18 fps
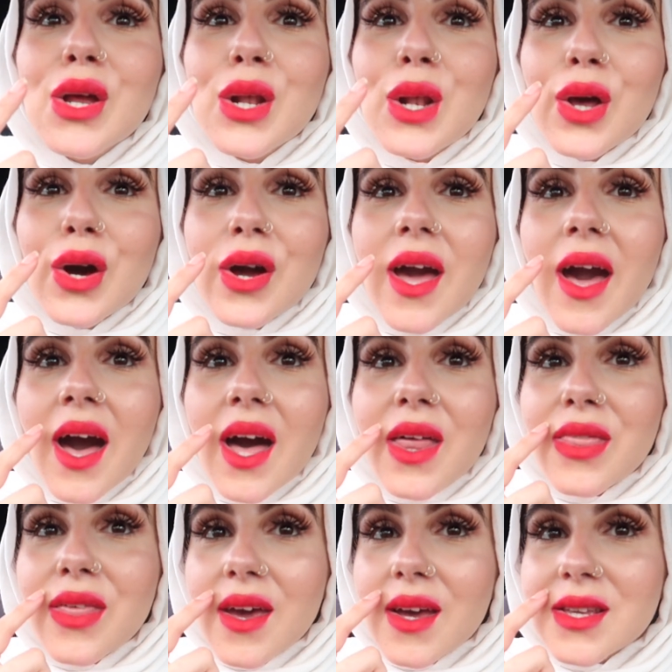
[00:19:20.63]
Look
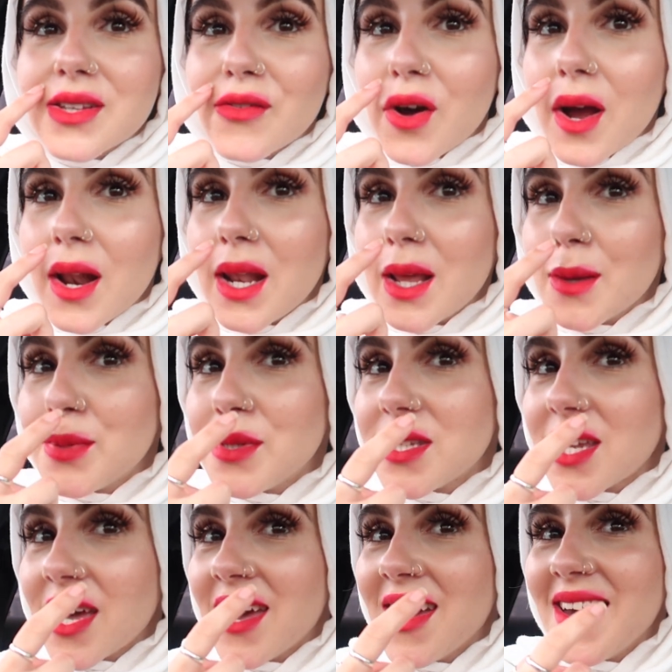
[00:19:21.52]
at this, I've got
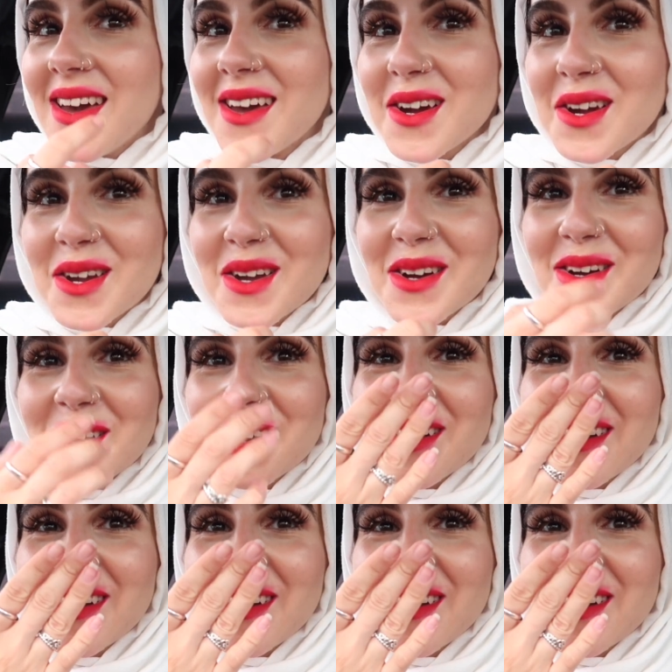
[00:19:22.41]
lipstick